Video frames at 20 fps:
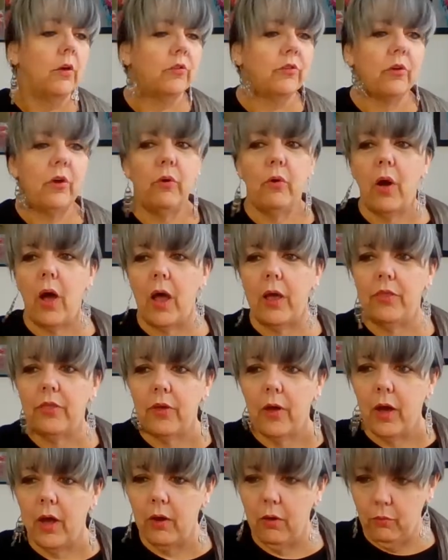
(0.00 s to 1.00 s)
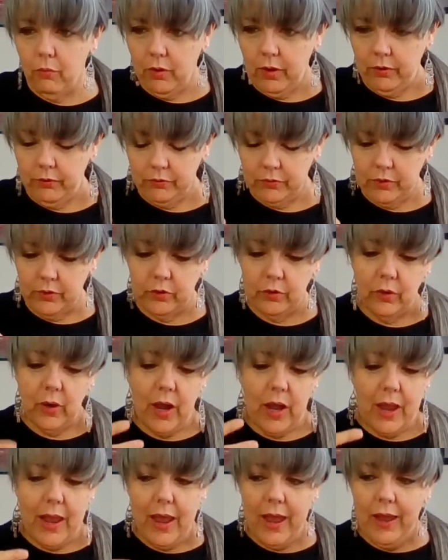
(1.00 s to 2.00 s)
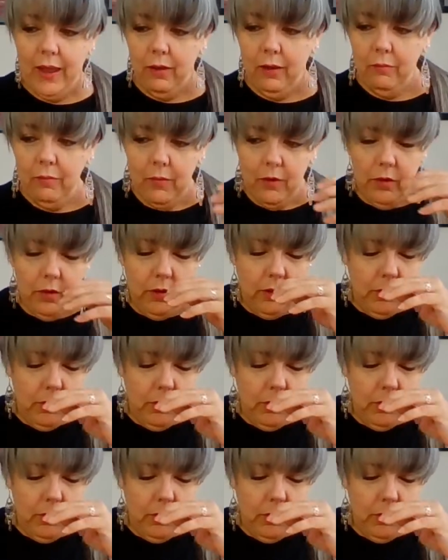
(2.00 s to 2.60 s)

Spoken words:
So I thought what I was going to do, I am